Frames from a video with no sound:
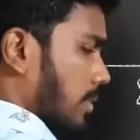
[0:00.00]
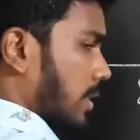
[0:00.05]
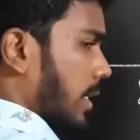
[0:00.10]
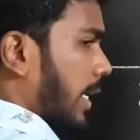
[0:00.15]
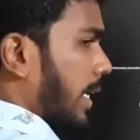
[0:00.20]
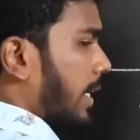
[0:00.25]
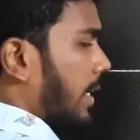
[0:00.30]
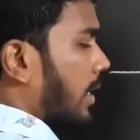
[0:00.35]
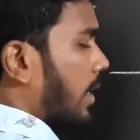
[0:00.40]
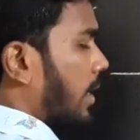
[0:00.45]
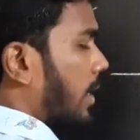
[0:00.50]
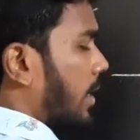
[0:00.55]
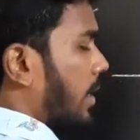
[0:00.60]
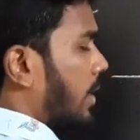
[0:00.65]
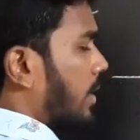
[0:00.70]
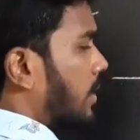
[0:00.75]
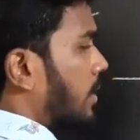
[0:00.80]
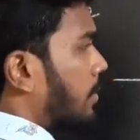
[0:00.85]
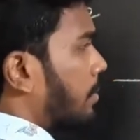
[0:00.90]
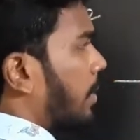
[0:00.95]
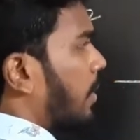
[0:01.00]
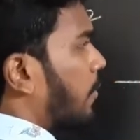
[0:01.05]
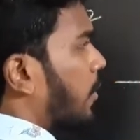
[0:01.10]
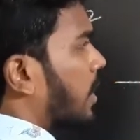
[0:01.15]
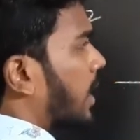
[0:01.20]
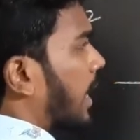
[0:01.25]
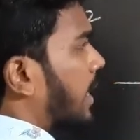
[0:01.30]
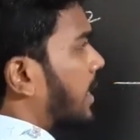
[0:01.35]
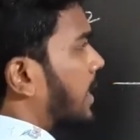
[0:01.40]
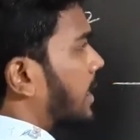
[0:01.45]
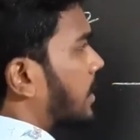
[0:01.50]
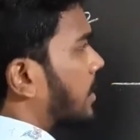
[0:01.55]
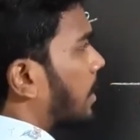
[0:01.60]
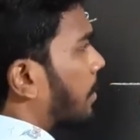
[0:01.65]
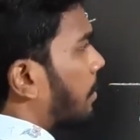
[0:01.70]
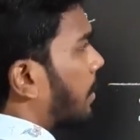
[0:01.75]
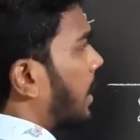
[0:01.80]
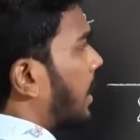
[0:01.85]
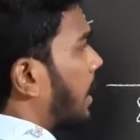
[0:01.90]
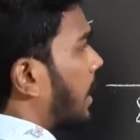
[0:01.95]
symbol for the highest
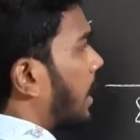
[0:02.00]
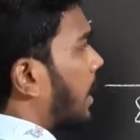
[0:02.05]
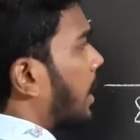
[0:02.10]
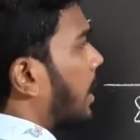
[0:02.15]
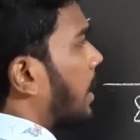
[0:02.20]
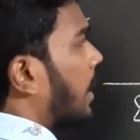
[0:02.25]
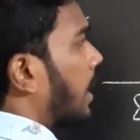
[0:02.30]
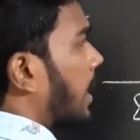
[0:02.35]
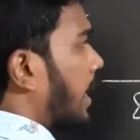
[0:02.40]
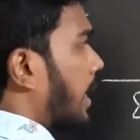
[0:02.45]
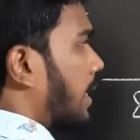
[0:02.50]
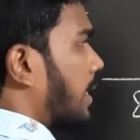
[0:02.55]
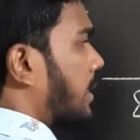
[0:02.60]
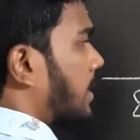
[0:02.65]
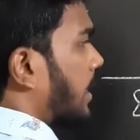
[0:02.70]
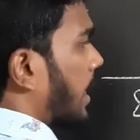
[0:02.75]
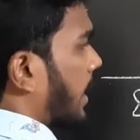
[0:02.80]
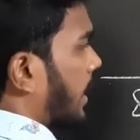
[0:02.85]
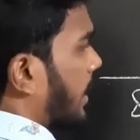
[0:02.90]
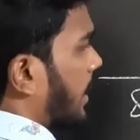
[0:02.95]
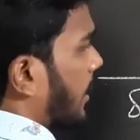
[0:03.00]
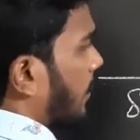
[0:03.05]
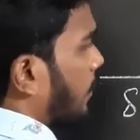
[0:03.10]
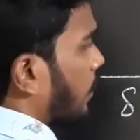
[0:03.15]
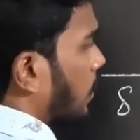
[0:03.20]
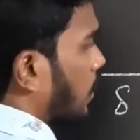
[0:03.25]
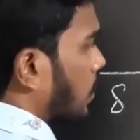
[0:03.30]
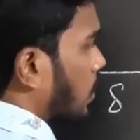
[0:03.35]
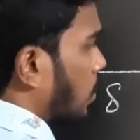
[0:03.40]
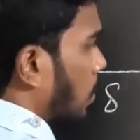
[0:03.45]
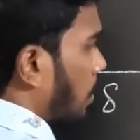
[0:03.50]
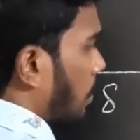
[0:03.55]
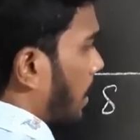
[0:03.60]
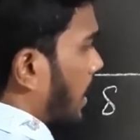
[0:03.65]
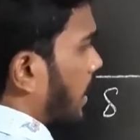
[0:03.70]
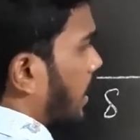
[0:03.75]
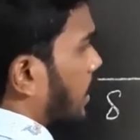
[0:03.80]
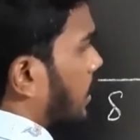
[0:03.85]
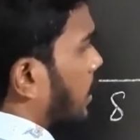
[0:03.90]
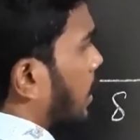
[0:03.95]
number? It is negative. So
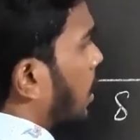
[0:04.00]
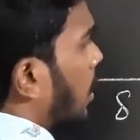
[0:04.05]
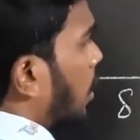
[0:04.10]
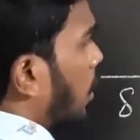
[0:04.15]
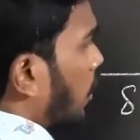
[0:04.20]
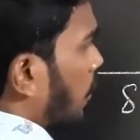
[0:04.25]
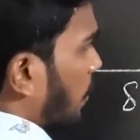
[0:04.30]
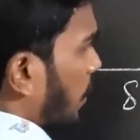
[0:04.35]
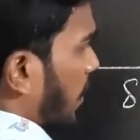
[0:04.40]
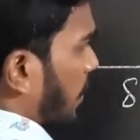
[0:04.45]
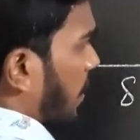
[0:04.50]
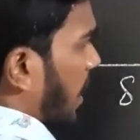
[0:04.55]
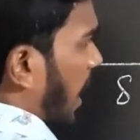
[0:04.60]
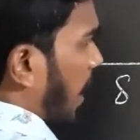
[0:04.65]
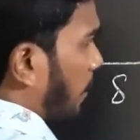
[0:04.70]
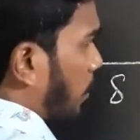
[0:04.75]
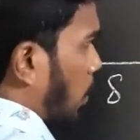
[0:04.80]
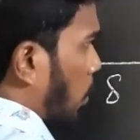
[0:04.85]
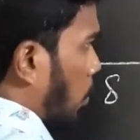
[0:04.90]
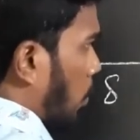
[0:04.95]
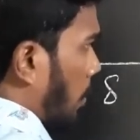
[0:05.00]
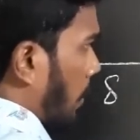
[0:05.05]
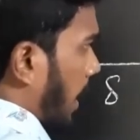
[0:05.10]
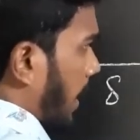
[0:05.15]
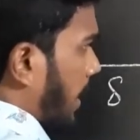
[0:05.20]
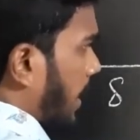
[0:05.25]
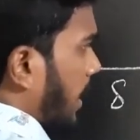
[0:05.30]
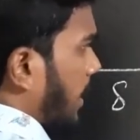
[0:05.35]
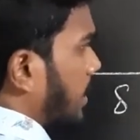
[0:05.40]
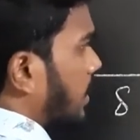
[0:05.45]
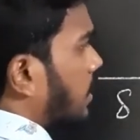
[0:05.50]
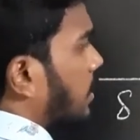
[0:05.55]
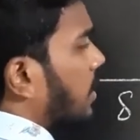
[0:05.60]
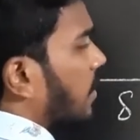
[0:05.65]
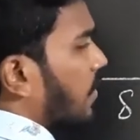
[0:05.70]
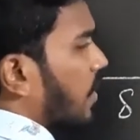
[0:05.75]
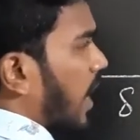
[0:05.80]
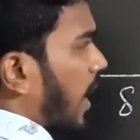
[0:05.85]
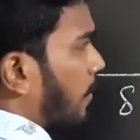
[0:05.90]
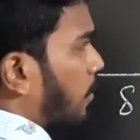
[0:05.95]
minus. When we have 2 minus,
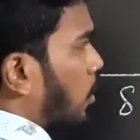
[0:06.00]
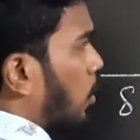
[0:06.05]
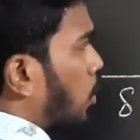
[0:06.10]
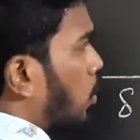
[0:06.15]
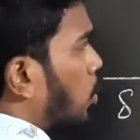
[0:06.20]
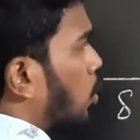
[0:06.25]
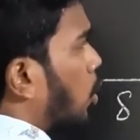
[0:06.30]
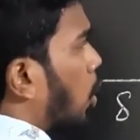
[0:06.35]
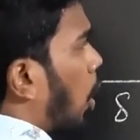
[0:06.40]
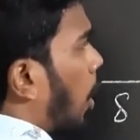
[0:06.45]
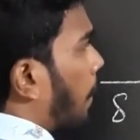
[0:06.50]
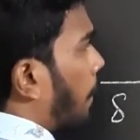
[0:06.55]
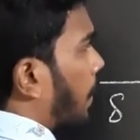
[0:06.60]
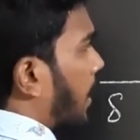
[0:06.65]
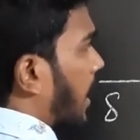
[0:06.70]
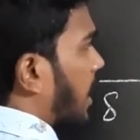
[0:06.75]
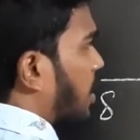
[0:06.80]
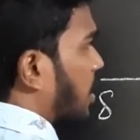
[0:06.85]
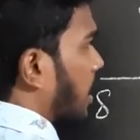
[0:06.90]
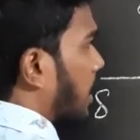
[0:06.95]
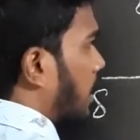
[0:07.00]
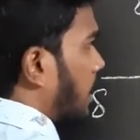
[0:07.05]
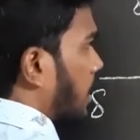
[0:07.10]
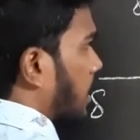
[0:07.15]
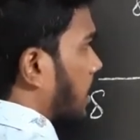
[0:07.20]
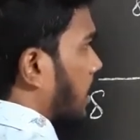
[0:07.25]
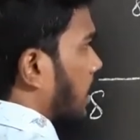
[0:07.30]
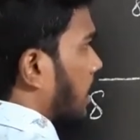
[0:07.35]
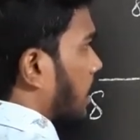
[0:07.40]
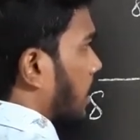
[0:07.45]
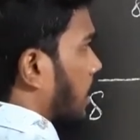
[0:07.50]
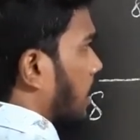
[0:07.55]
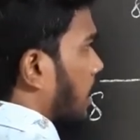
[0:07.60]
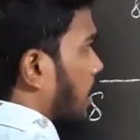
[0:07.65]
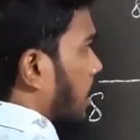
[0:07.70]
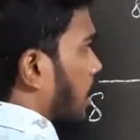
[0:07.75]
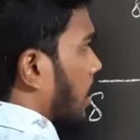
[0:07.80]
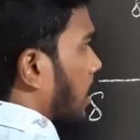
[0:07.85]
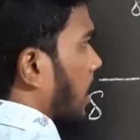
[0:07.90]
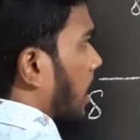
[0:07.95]
we have to do the operation
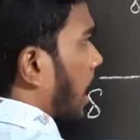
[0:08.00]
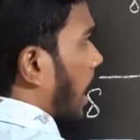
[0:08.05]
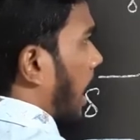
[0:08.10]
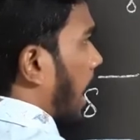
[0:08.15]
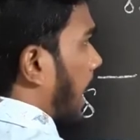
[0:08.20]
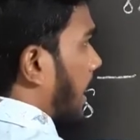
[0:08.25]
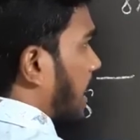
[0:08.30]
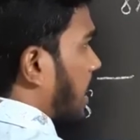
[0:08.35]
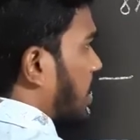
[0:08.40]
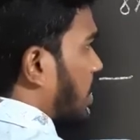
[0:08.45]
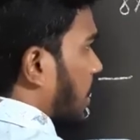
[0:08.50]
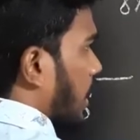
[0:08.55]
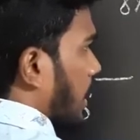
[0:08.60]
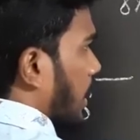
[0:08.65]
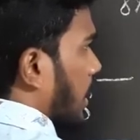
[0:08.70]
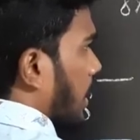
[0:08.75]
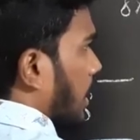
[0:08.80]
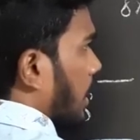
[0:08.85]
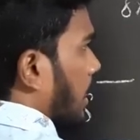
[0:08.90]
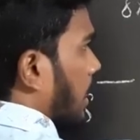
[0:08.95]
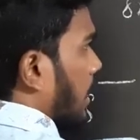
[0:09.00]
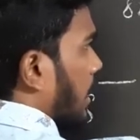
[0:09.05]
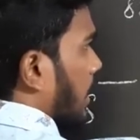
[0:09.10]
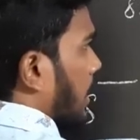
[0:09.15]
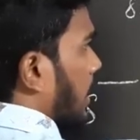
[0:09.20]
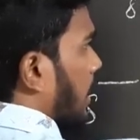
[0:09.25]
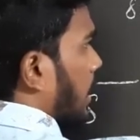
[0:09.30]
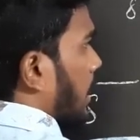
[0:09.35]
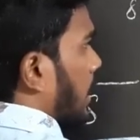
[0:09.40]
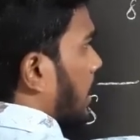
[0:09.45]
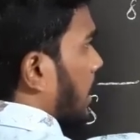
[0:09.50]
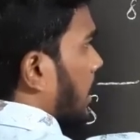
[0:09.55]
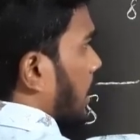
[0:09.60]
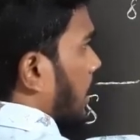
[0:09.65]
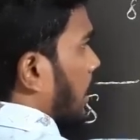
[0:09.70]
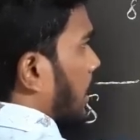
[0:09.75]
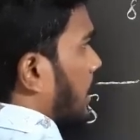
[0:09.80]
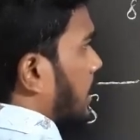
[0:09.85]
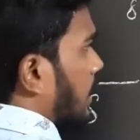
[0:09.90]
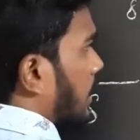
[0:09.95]
addition.
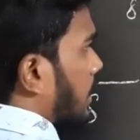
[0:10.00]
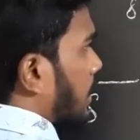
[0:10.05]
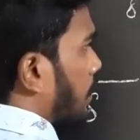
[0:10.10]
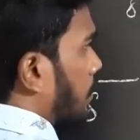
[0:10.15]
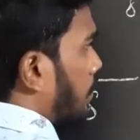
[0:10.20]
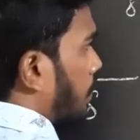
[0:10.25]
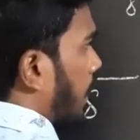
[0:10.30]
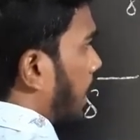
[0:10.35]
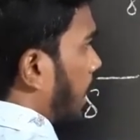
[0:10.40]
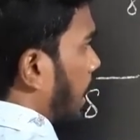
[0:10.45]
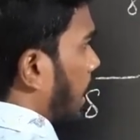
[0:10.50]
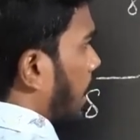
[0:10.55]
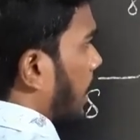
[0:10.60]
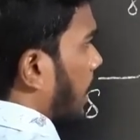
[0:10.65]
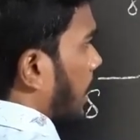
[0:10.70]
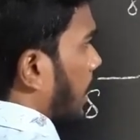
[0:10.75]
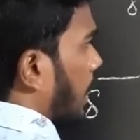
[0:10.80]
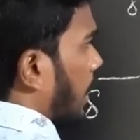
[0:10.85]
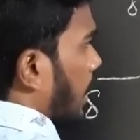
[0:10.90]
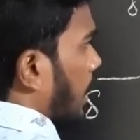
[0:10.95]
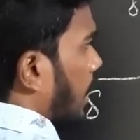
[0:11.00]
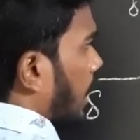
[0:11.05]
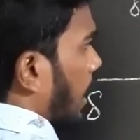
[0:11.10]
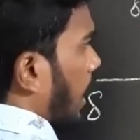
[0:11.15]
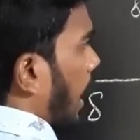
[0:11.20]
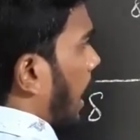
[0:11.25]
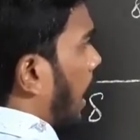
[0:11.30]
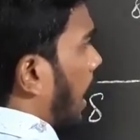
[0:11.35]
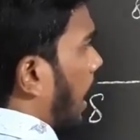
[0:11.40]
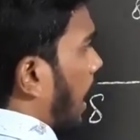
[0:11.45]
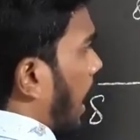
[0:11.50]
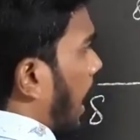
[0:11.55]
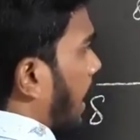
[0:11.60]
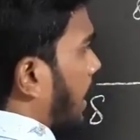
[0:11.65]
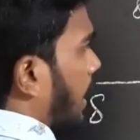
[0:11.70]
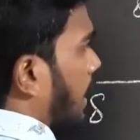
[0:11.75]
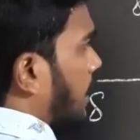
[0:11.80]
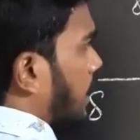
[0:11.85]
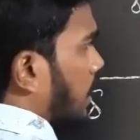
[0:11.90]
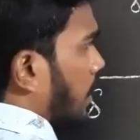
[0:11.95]
Symbol,
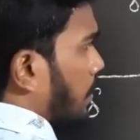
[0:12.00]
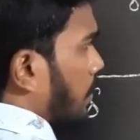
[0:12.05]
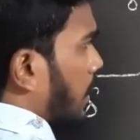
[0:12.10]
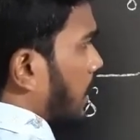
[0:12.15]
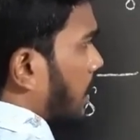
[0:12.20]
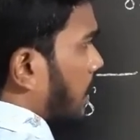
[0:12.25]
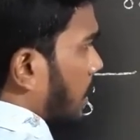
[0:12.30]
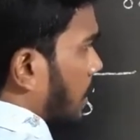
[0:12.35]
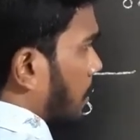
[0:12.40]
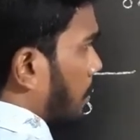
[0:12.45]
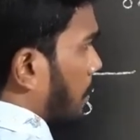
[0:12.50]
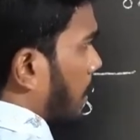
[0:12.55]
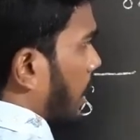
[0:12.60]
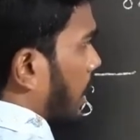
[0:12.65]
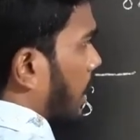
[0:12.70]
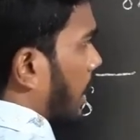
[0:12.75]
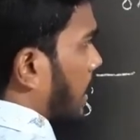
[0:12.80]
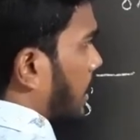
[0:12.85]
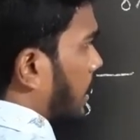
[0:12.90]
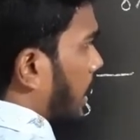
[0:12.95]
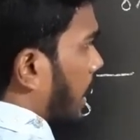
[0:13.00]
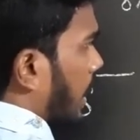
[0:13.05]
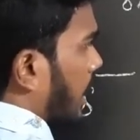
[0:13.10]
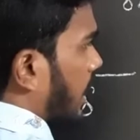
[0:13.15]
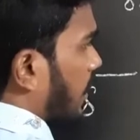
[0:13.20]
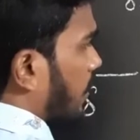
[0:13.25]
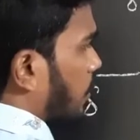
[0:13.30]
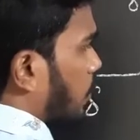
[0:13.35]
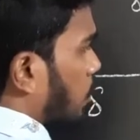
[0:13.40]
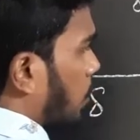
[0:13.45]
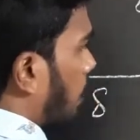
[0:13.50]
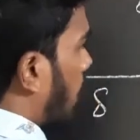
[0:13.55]
highest number symbol, that is negative. So